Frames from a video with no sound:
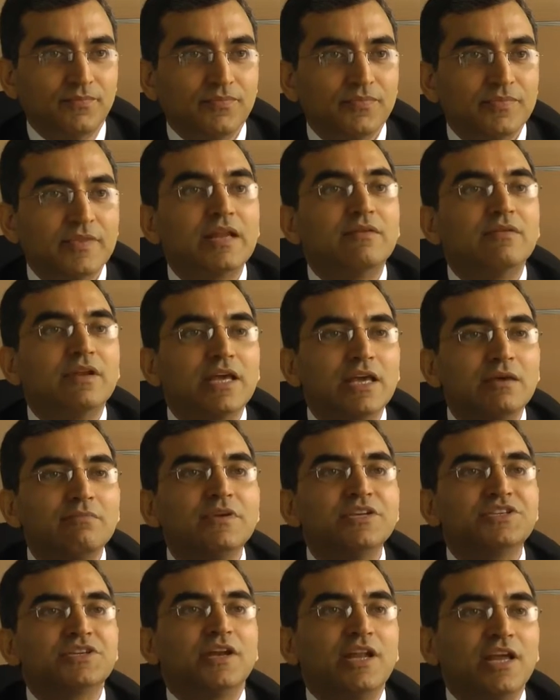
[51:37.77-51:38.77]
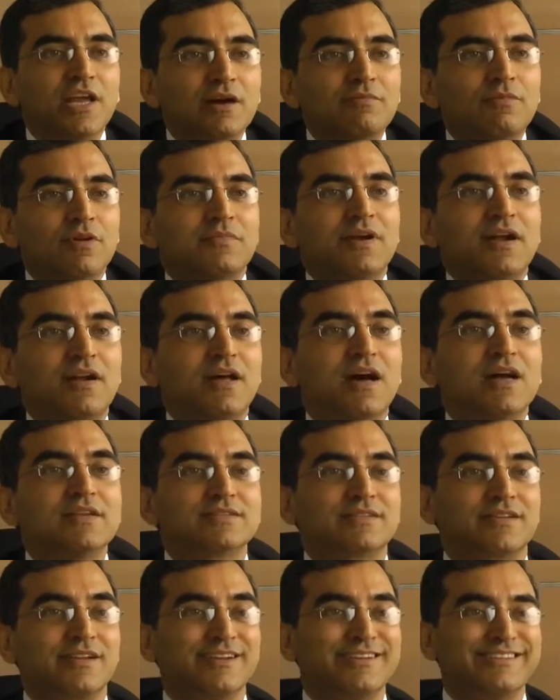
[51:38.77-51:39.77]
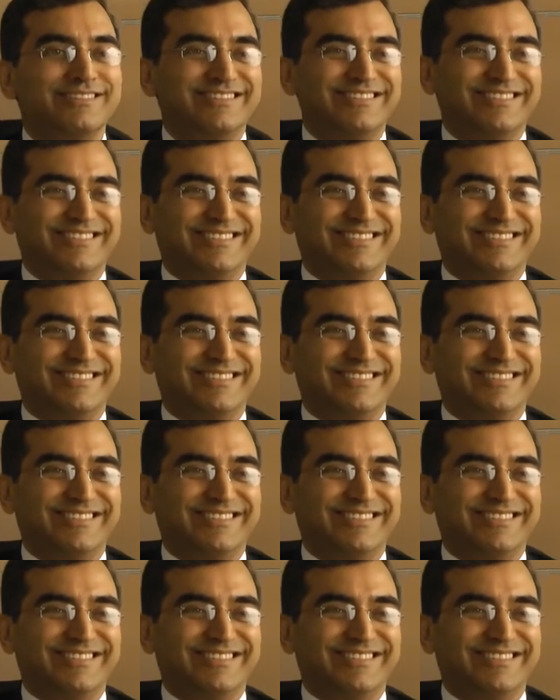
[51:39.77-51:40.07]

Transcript: that will immediately come on my radar screen.